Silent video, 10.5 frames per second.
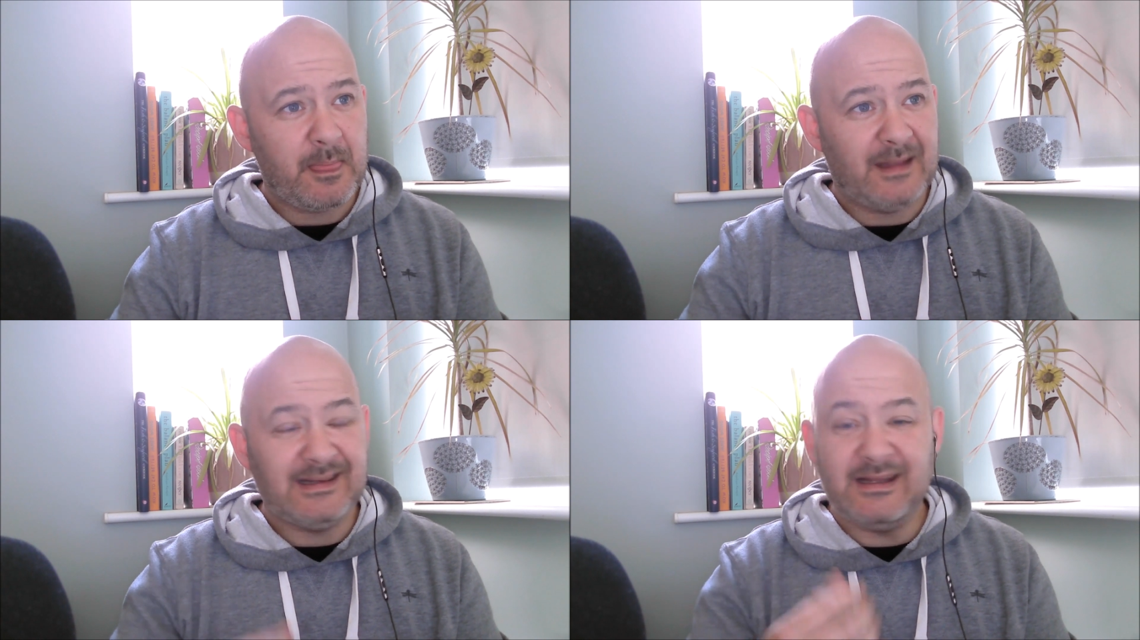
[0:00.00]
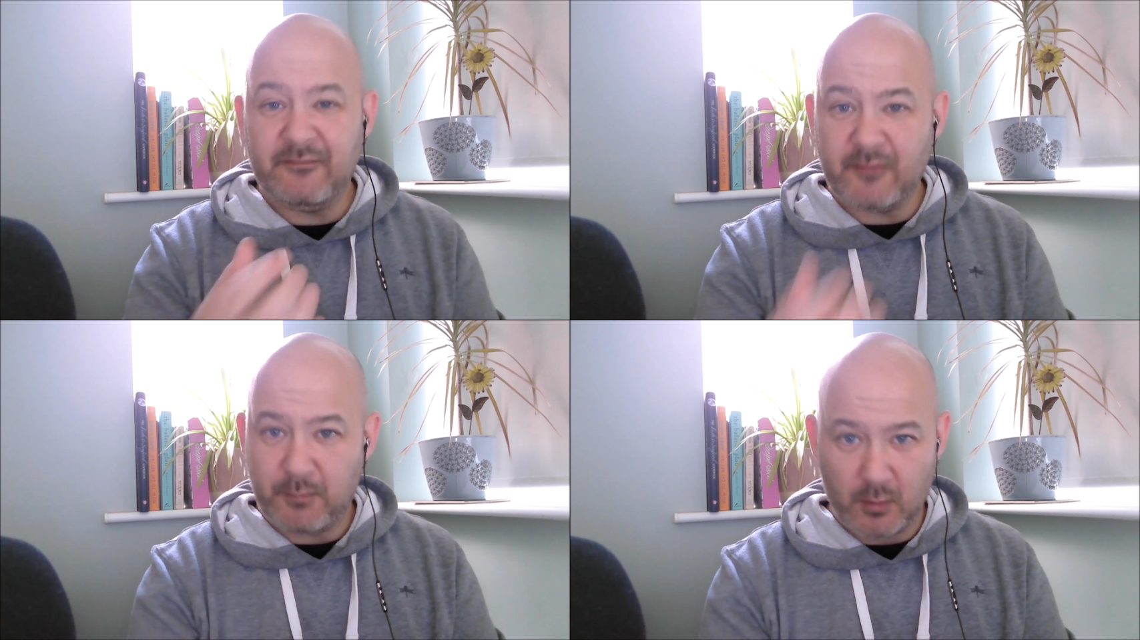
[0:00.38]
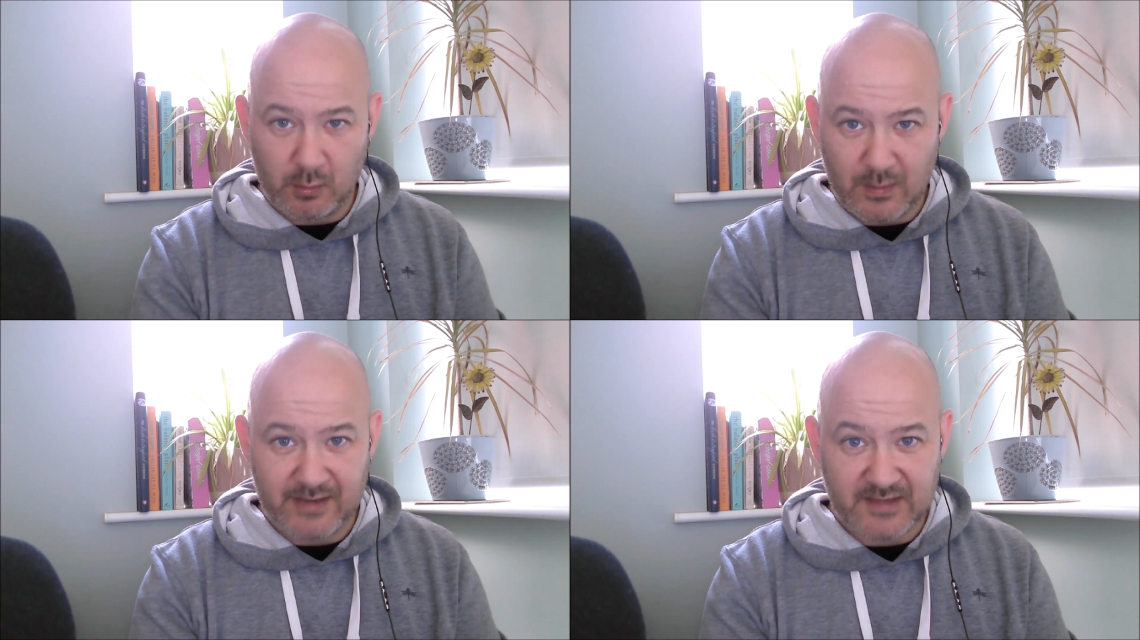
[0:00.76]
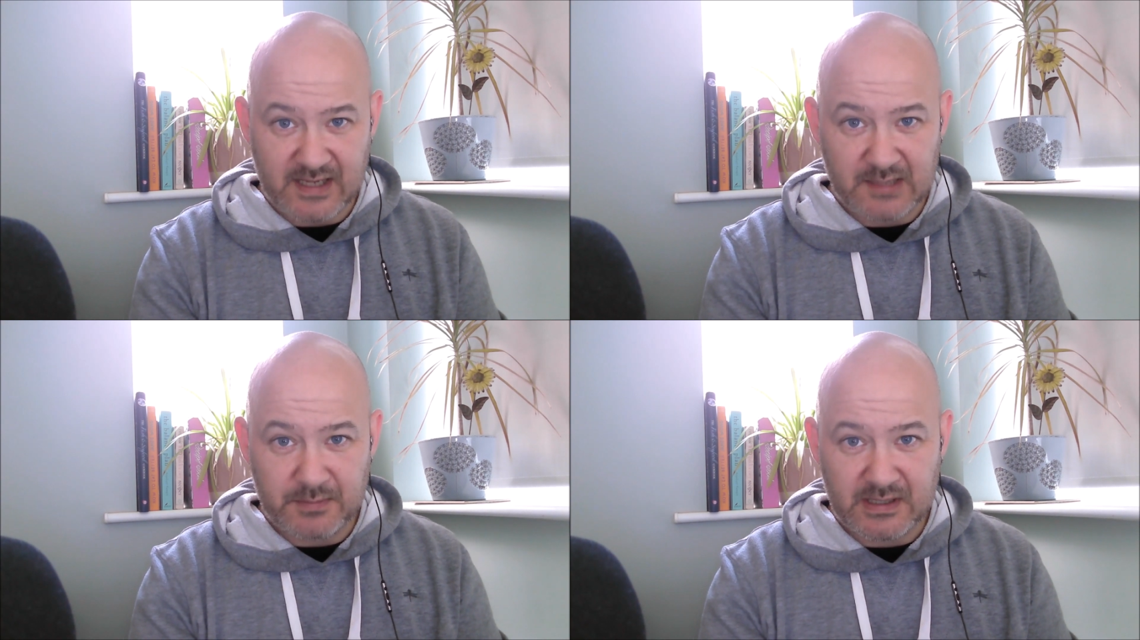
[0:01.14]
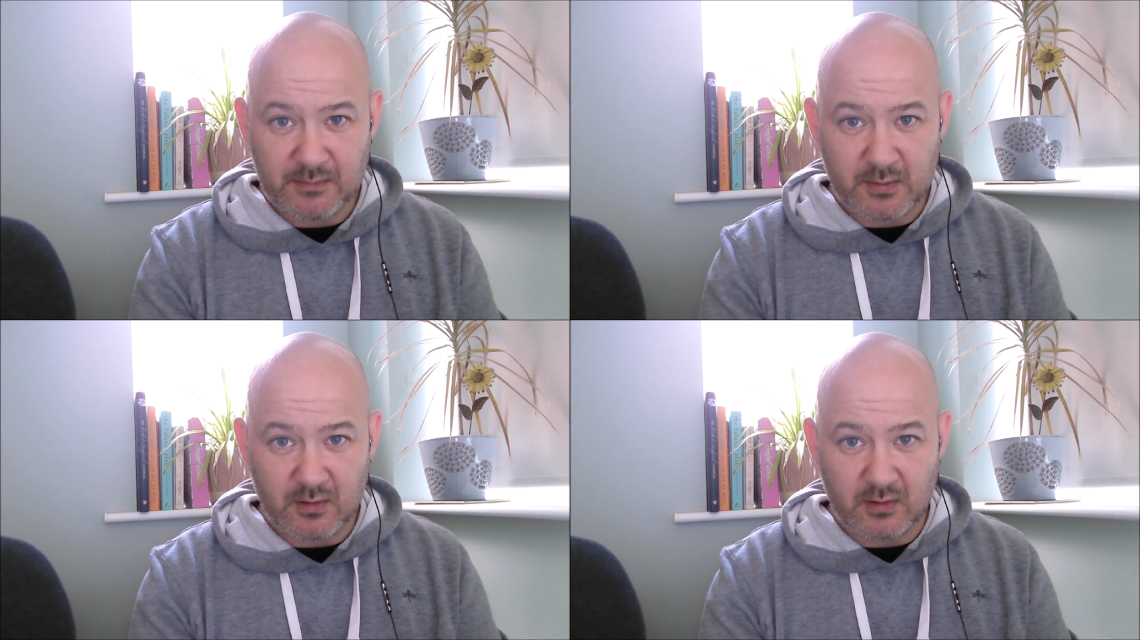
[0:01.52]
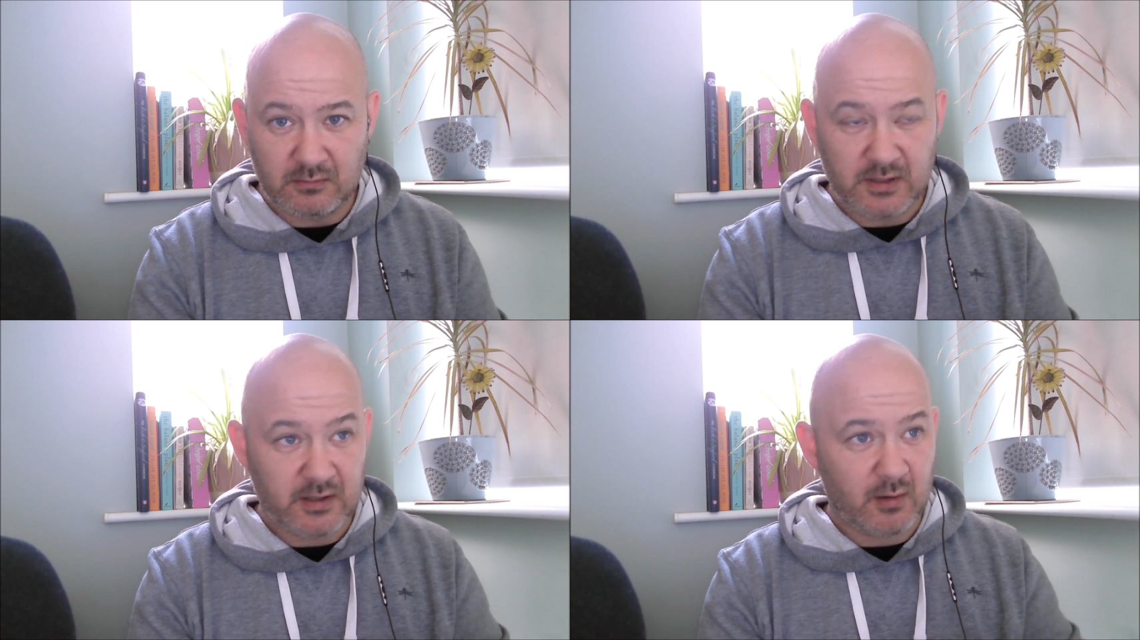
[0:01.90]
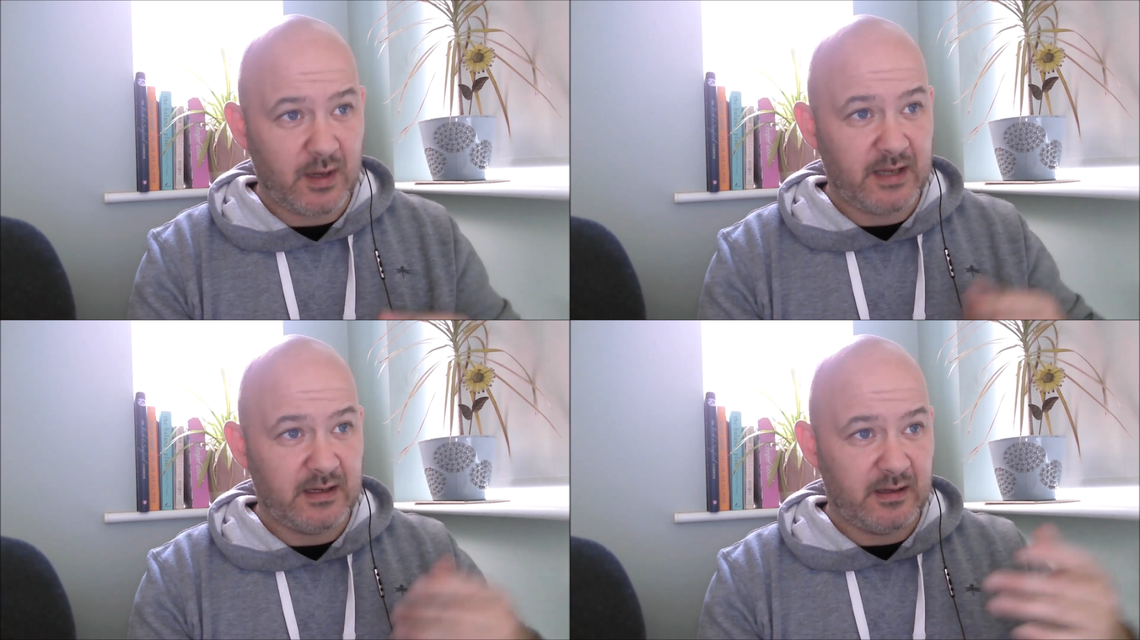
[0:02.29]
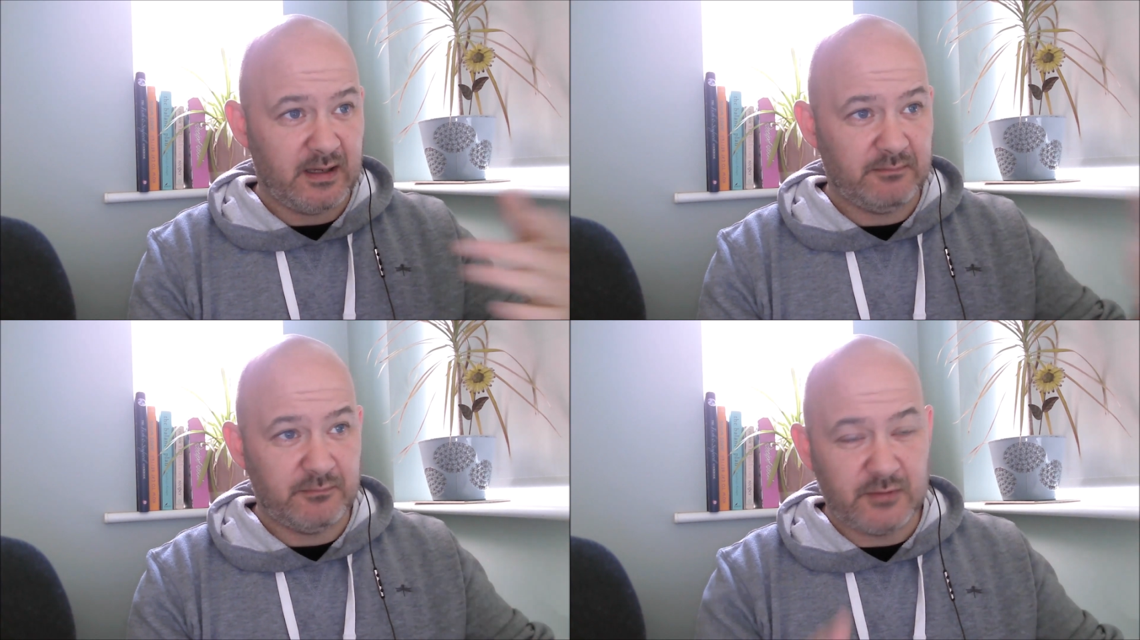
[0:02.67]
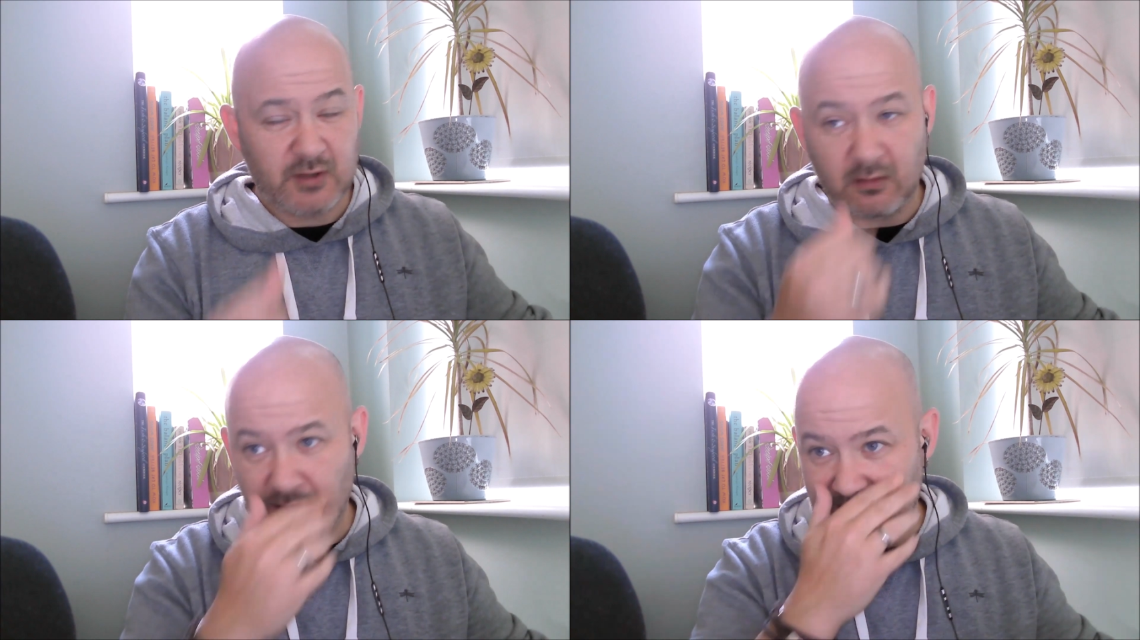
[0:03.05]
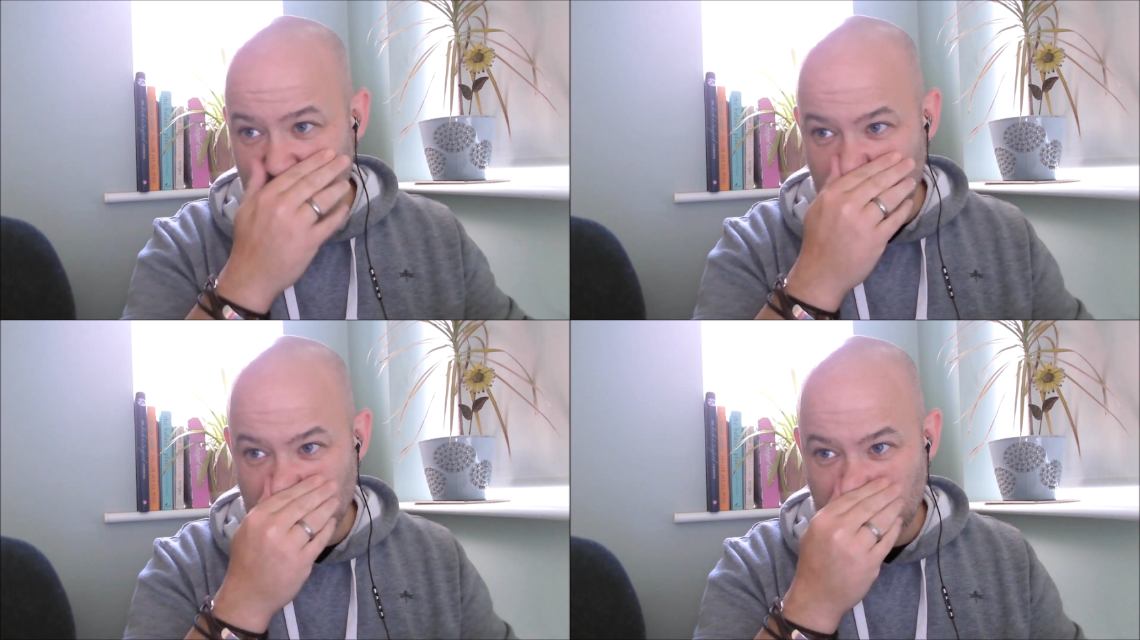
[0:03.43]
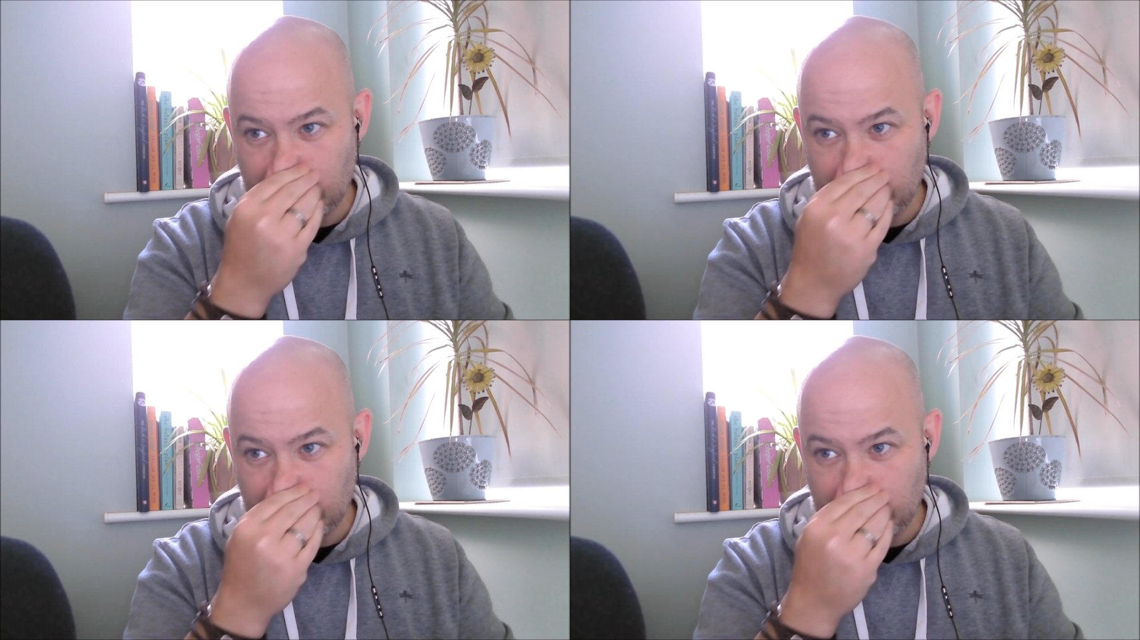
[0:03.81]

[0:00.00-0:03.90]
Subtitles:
Liverpool way of keeping the ball, in Dalglish.